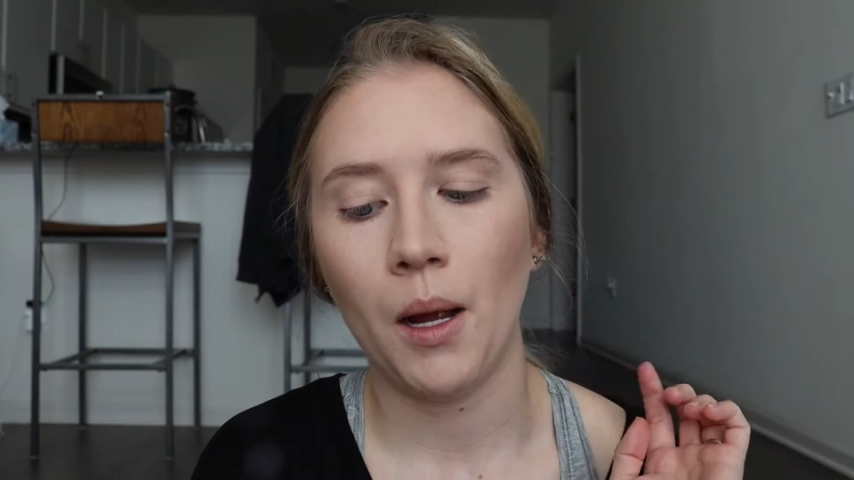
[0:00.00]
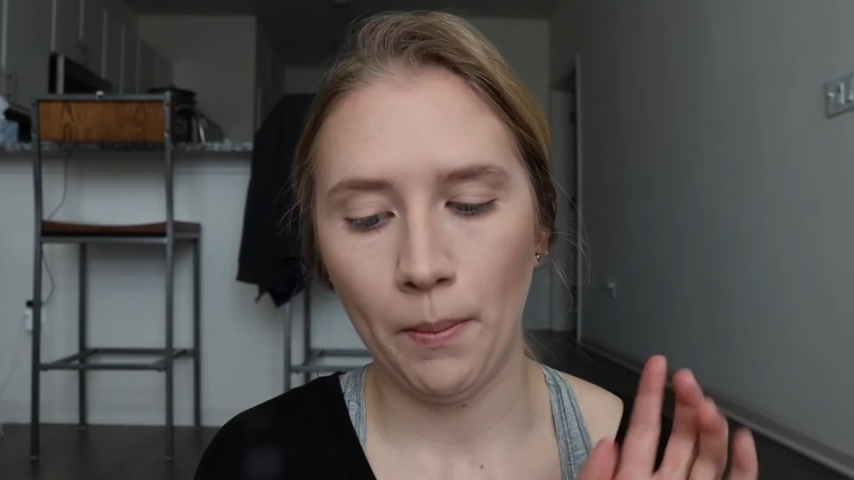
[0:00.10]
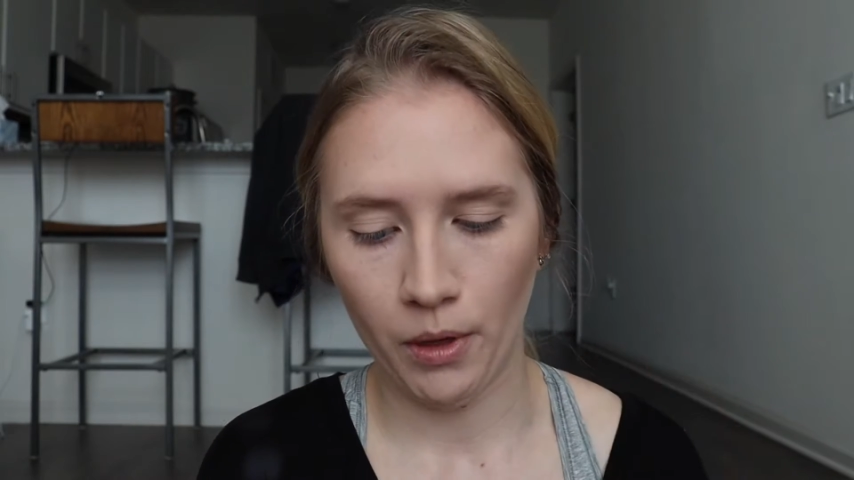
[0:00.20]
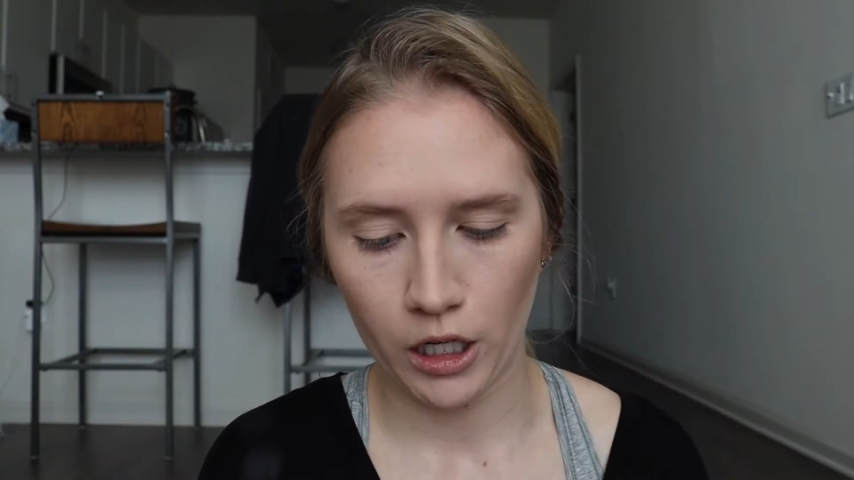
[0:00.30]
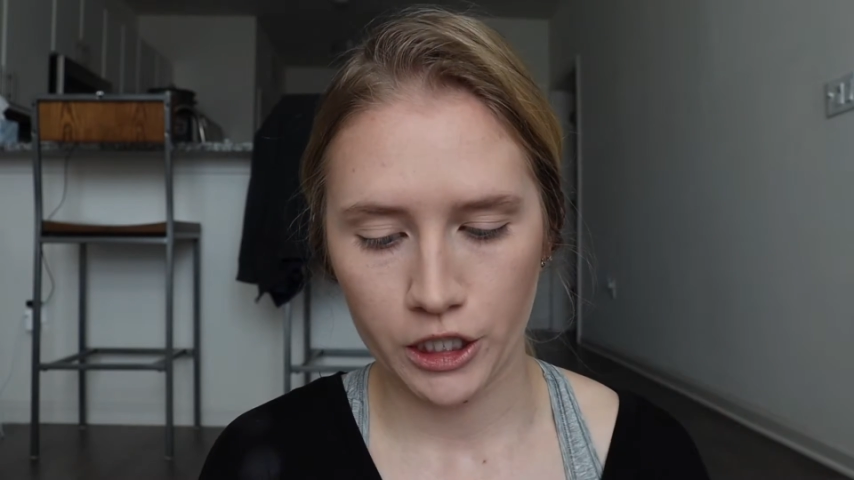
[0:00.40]
a
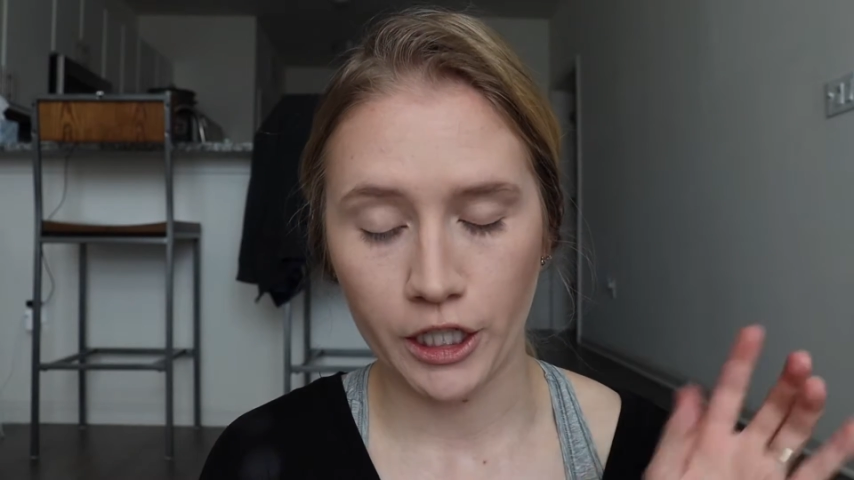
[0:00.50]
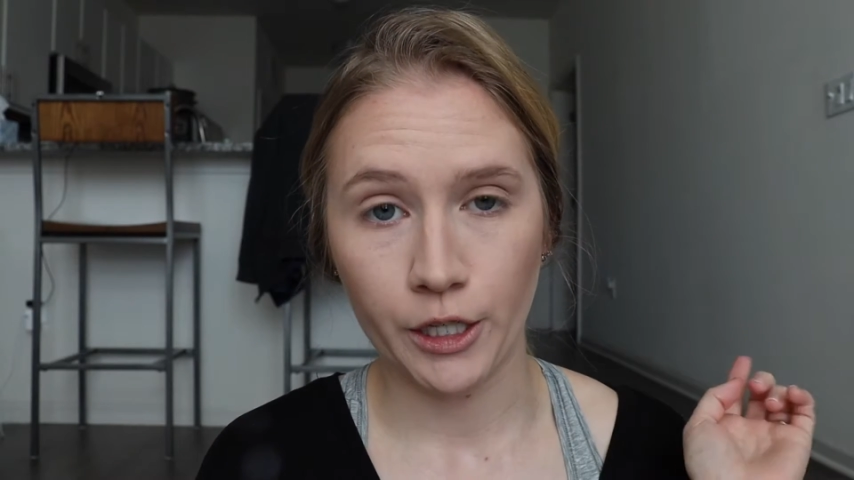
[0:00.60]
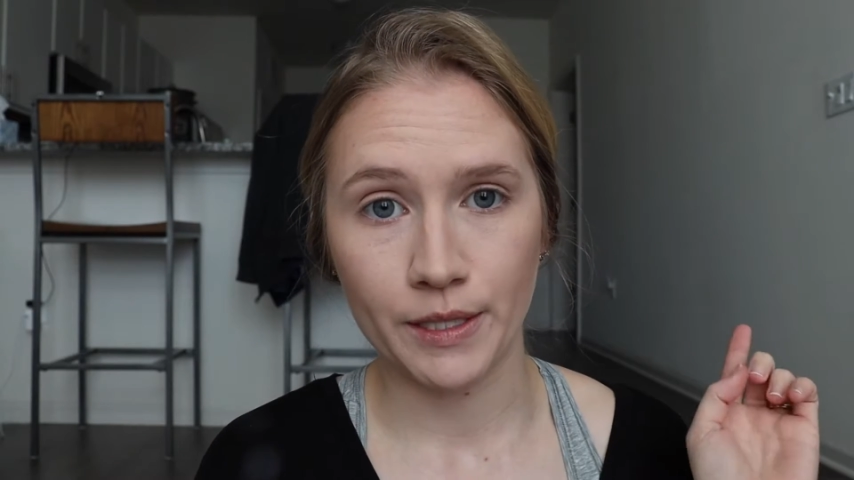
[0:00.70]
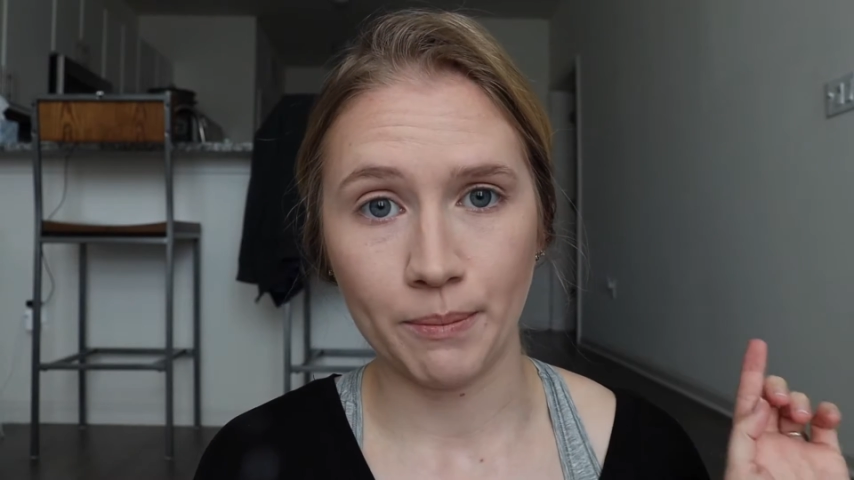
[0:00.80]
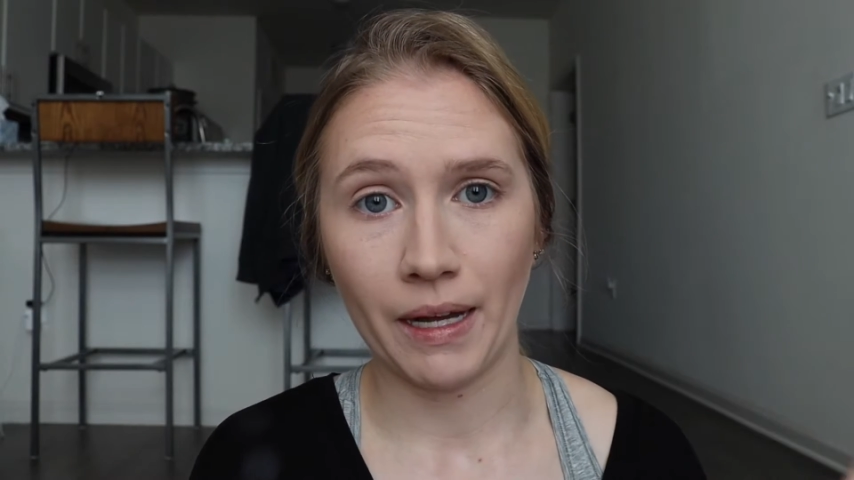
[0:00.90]
blush that I
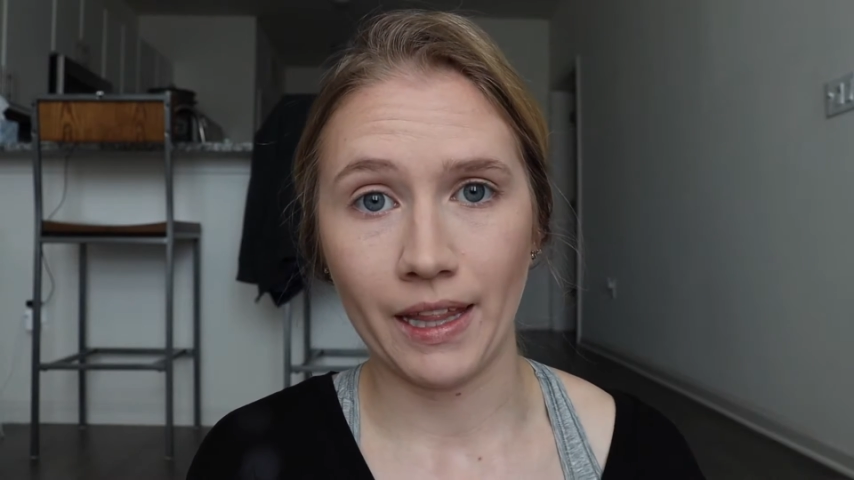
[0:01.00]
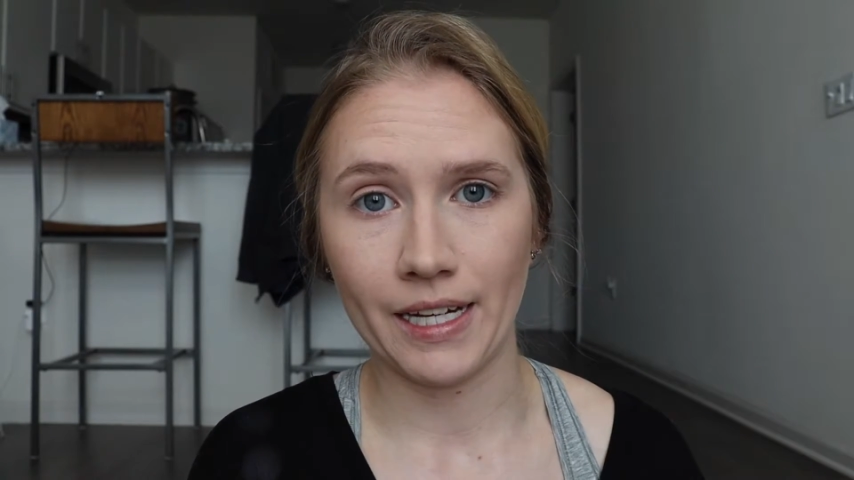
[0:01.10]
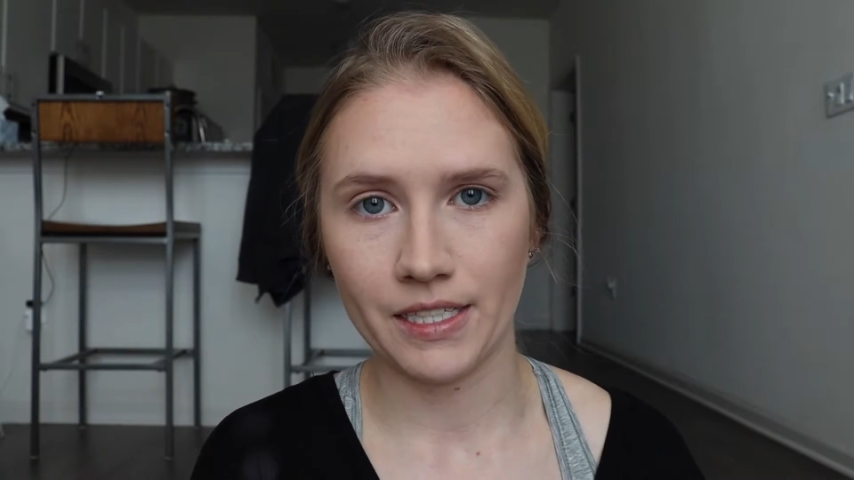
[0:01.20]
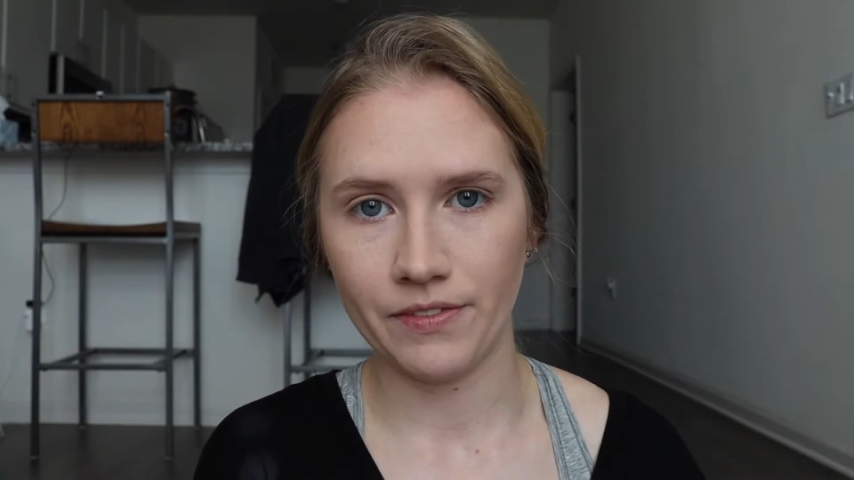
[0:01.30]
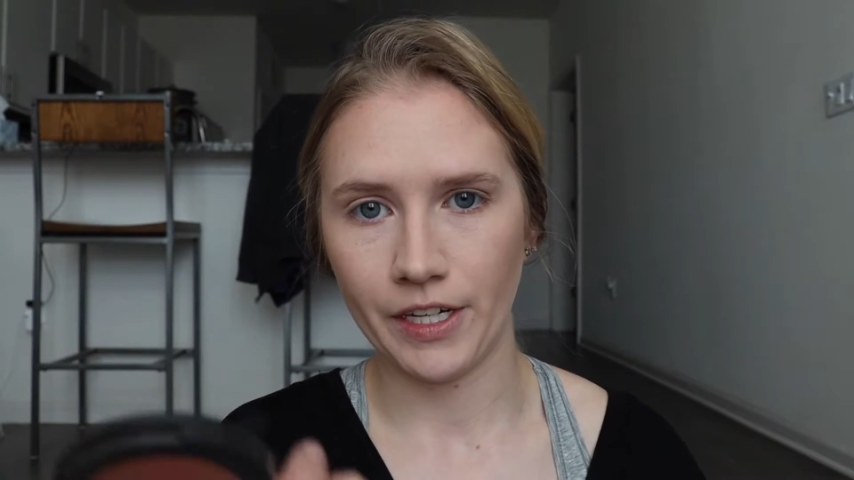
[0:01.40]
used in my
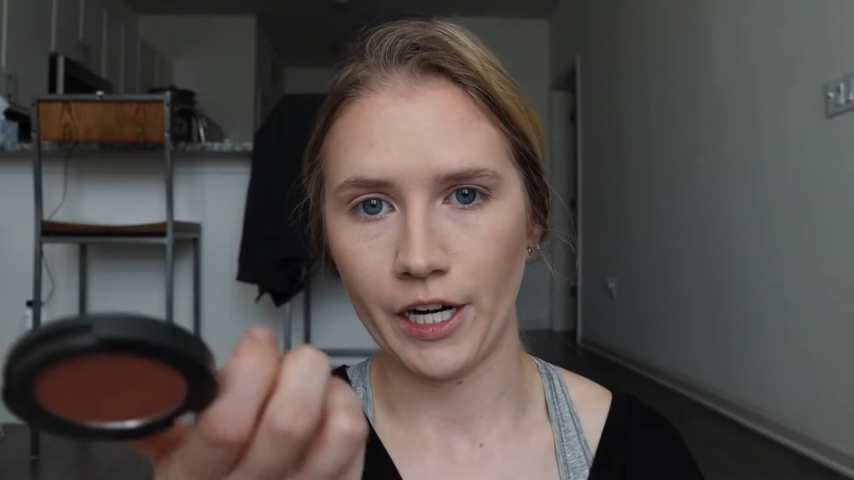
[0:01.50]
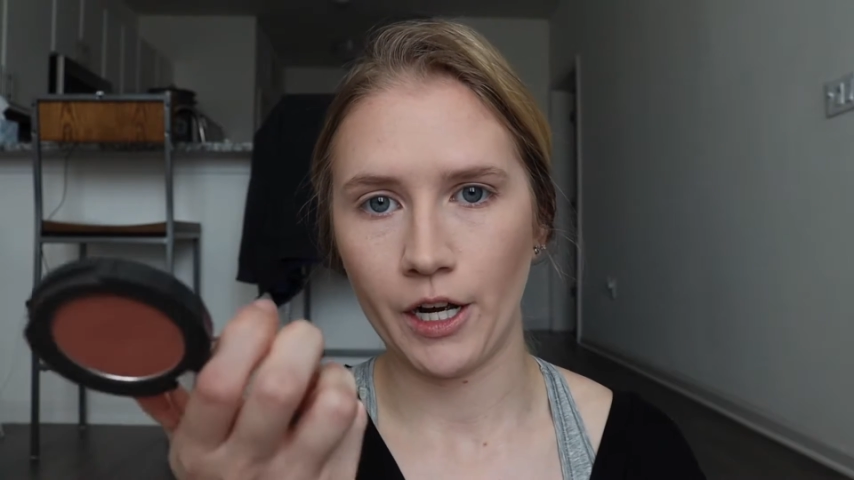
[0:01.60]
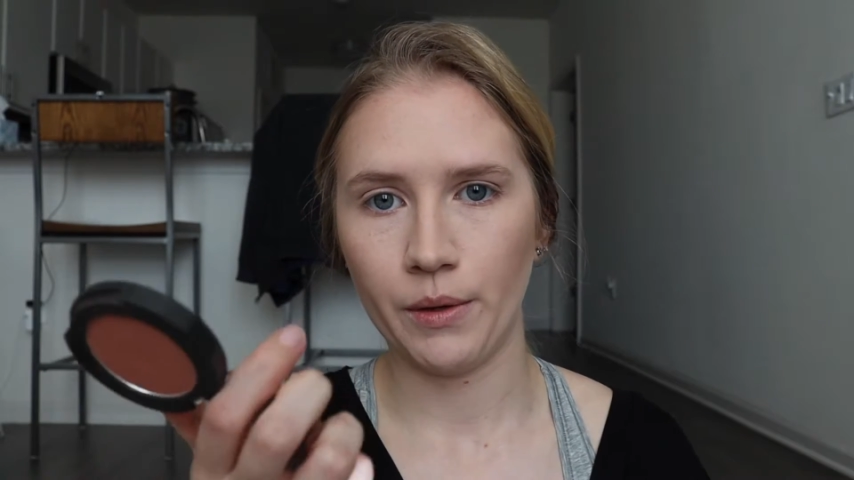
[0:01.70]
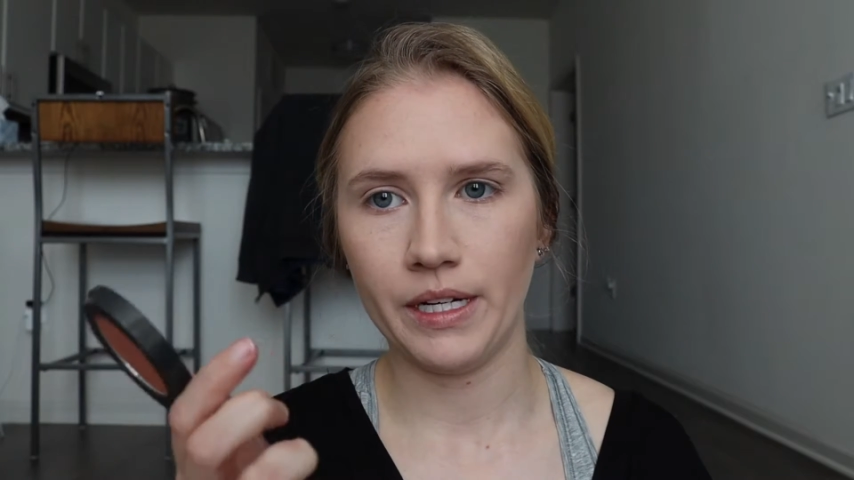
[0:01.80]
last video,